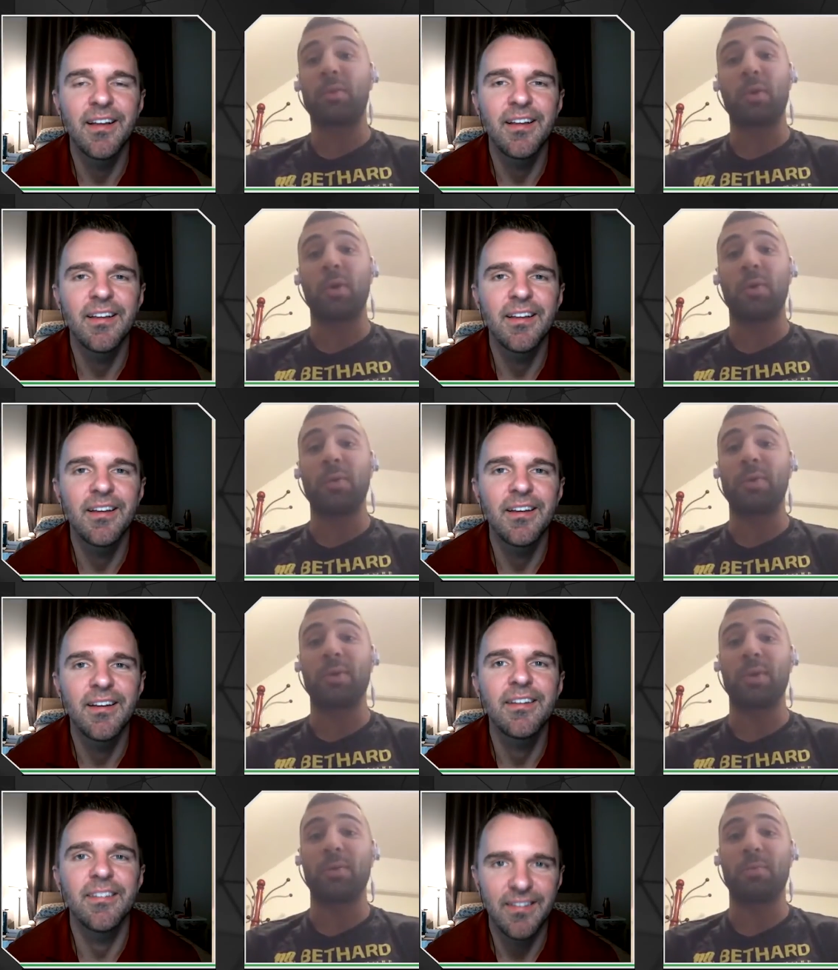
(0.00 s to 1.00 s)
Speaker 1: ready to go.
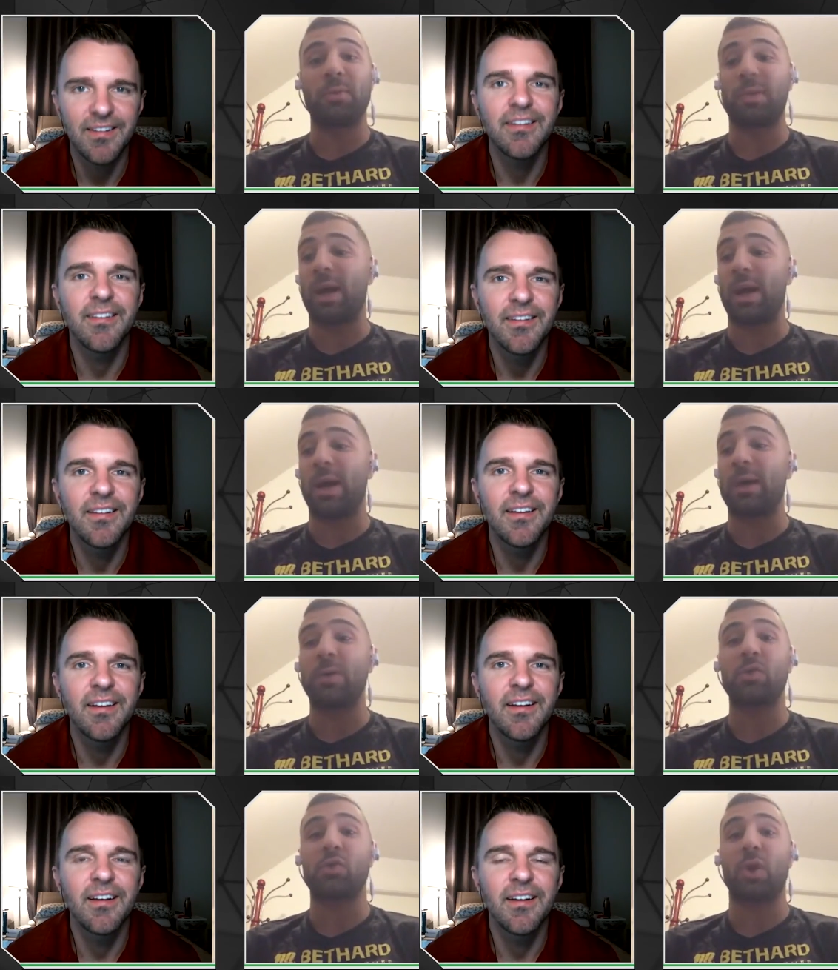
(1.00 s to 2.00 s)
You know, put
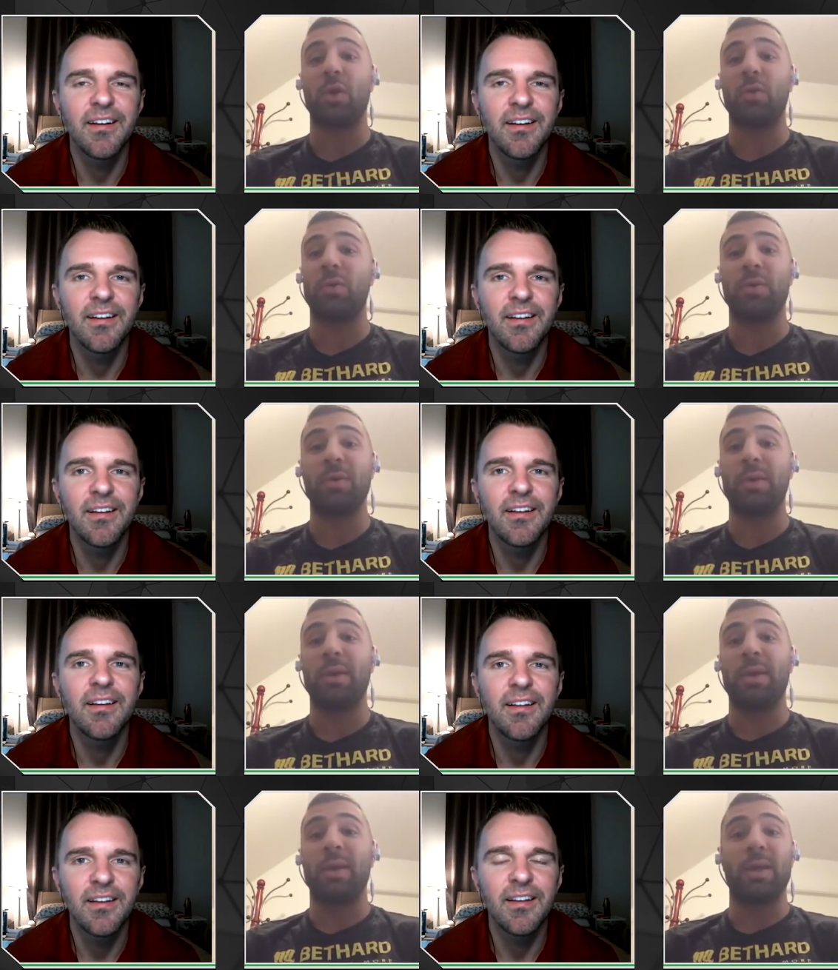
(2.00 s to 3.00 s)
a good show
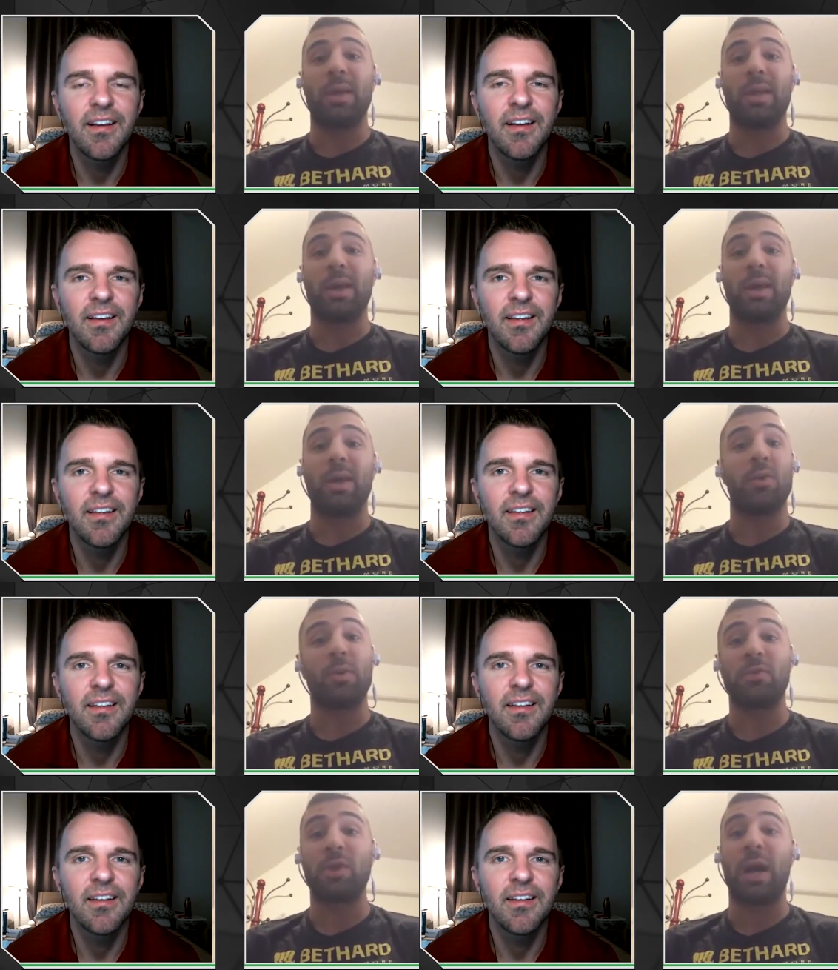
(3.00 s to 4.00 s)
in
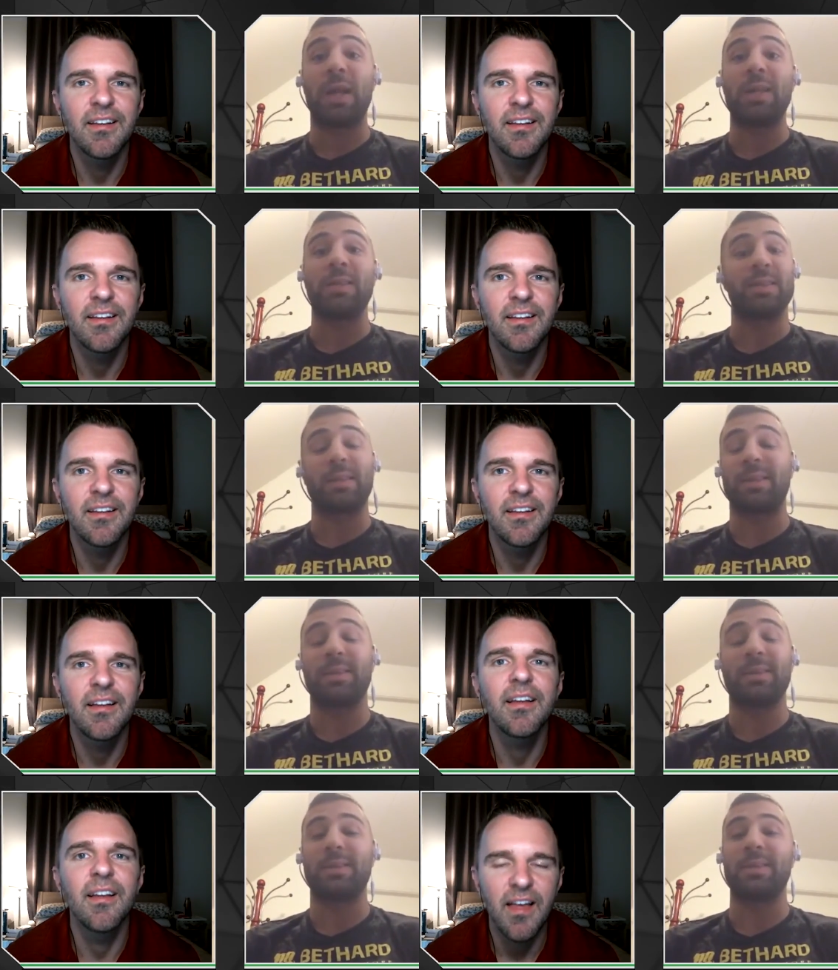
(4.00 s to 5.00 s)
UFC Ireland.
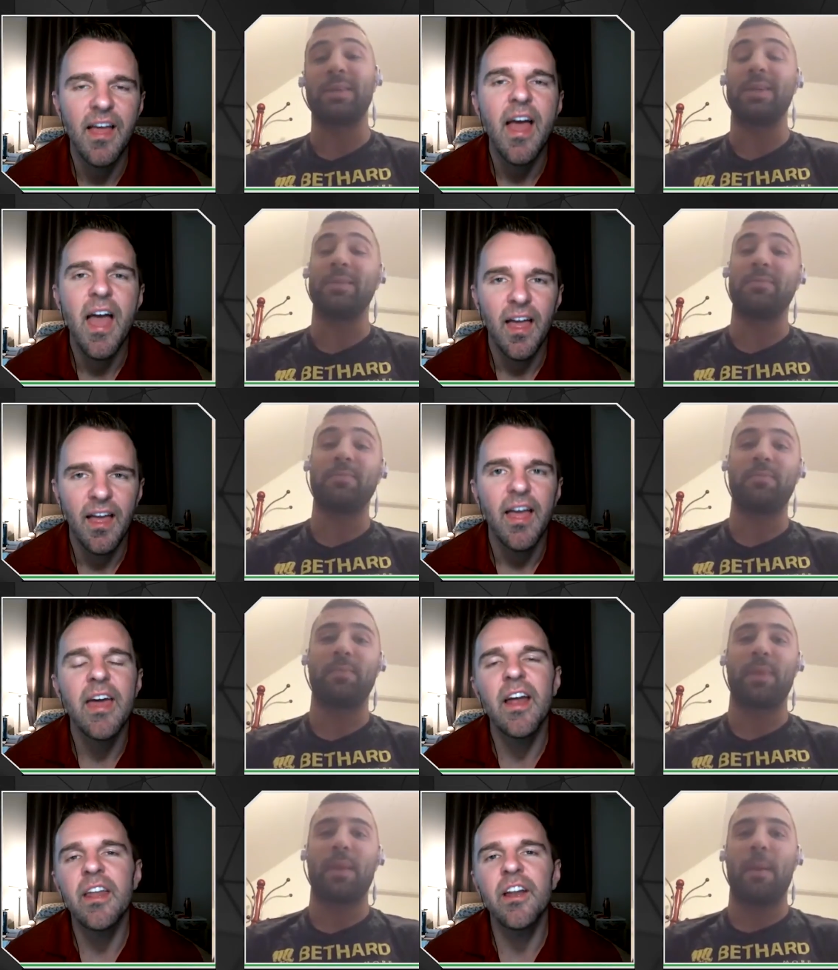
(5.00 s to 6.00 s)
Yeah.
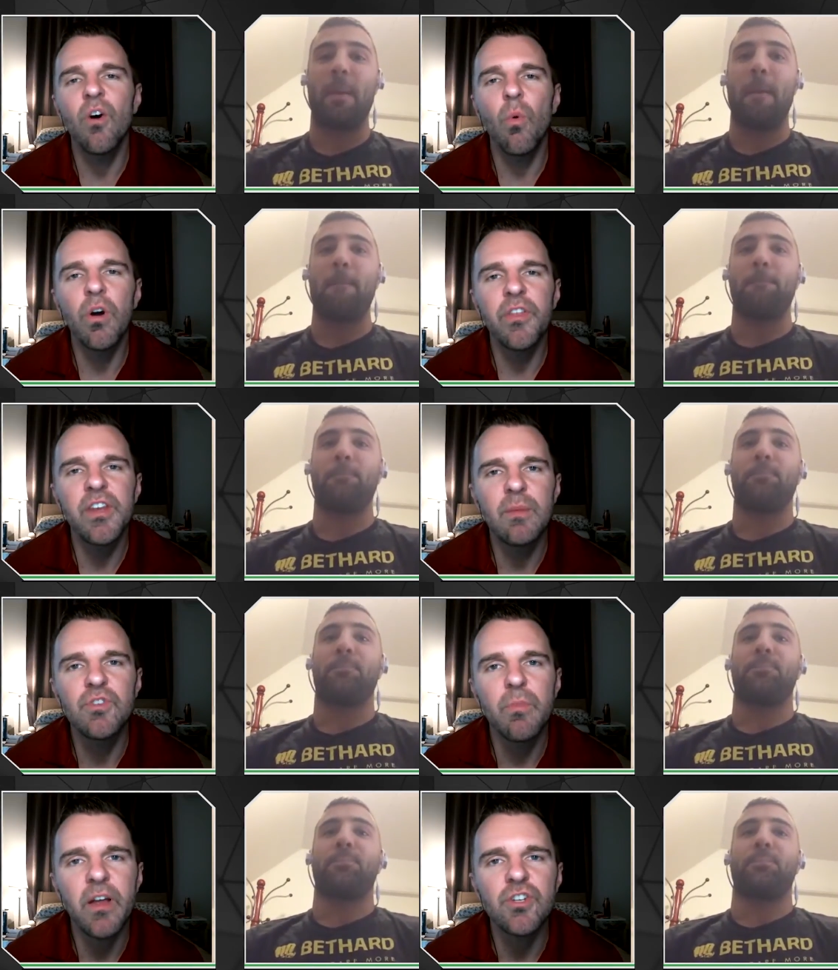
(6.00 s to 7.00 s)
Speaker 2: And, and I know one of the names
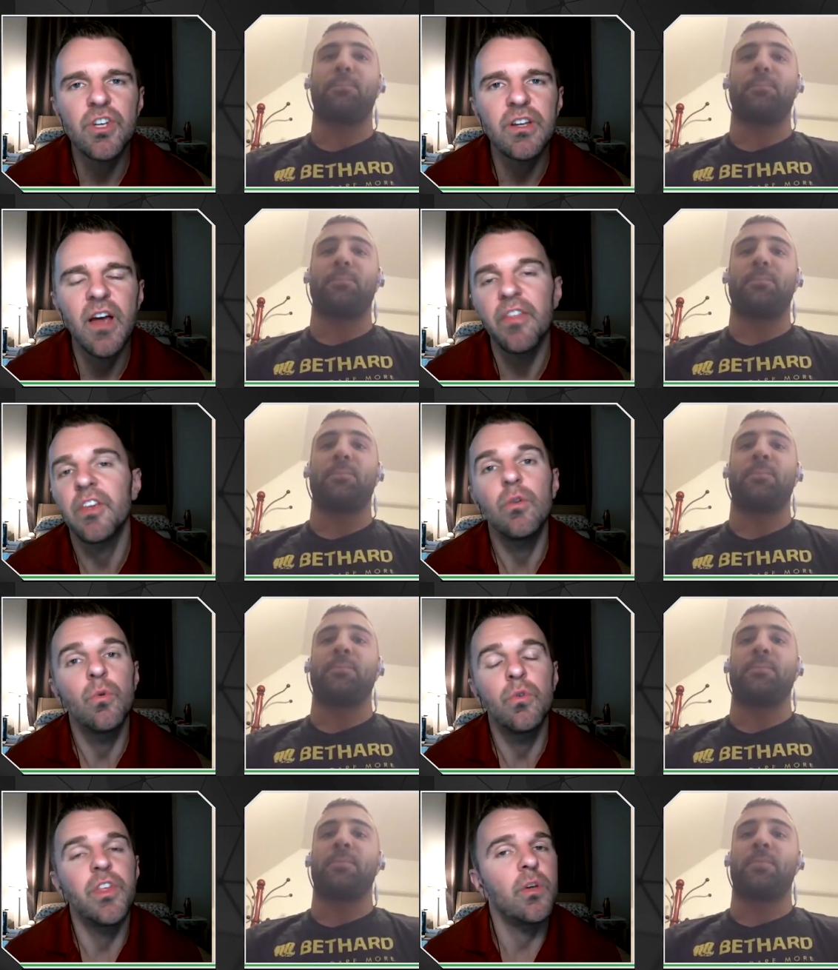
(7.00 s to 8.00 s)
you mentioned uh, that you
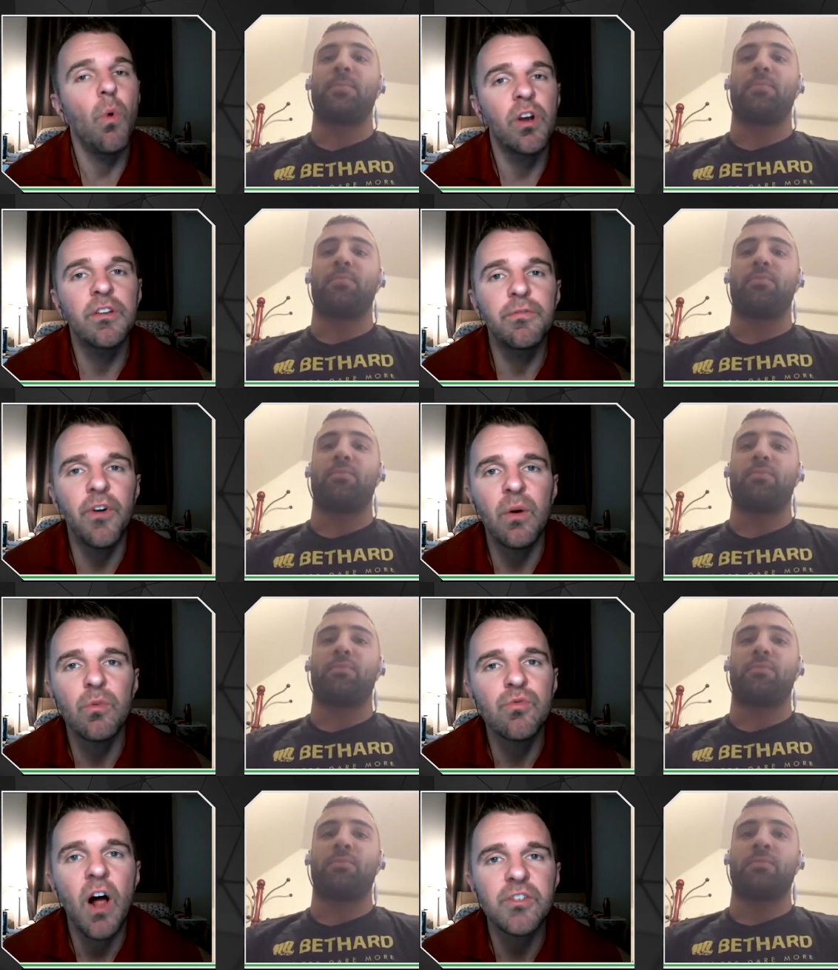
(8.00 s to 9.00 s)
that you wanted to fight
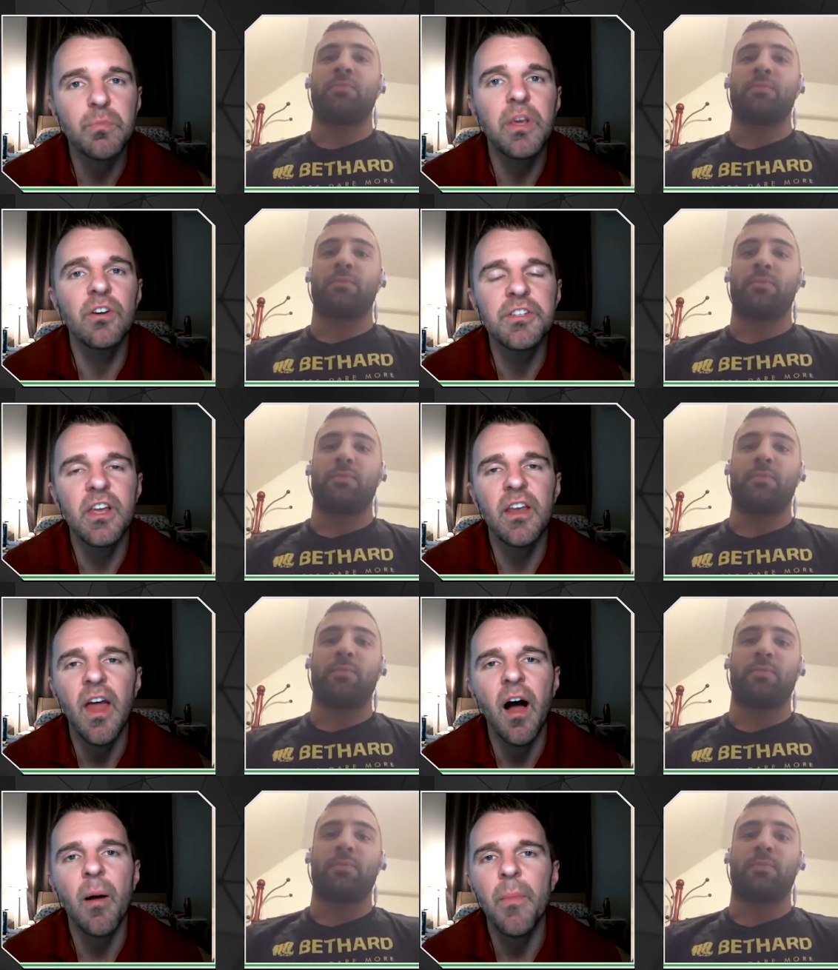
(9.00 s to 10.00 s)
was Ross Pearson.
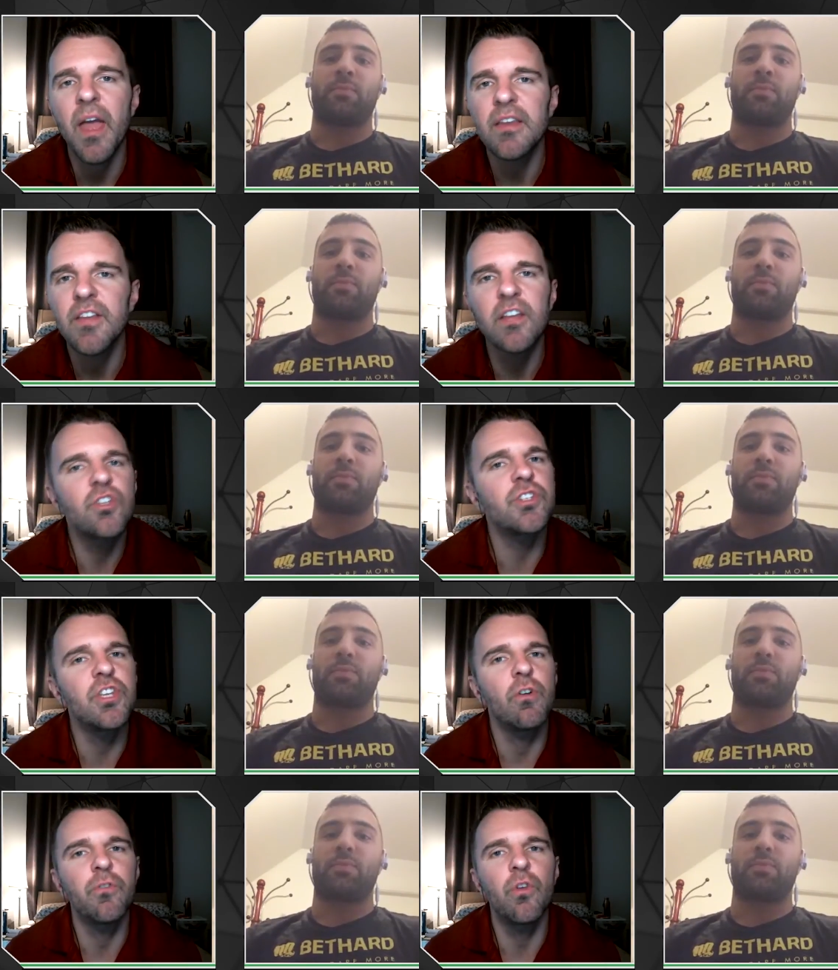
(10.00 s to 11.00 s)
Um, and and just you
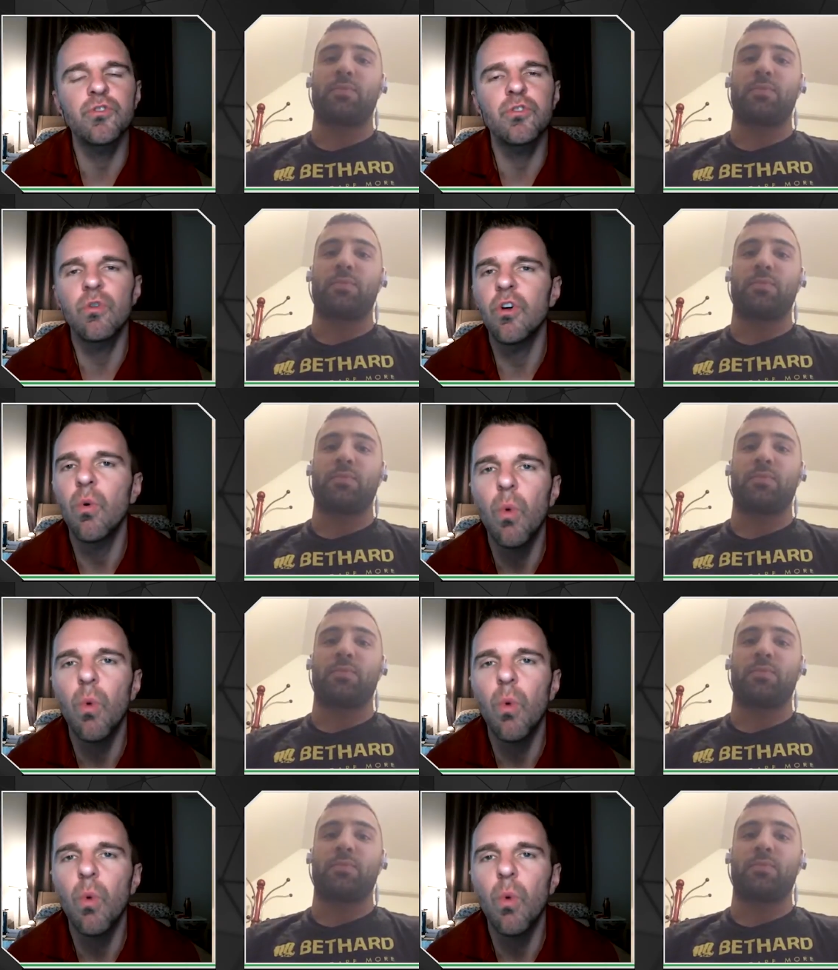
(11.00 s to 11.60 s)
know, for those who don't know,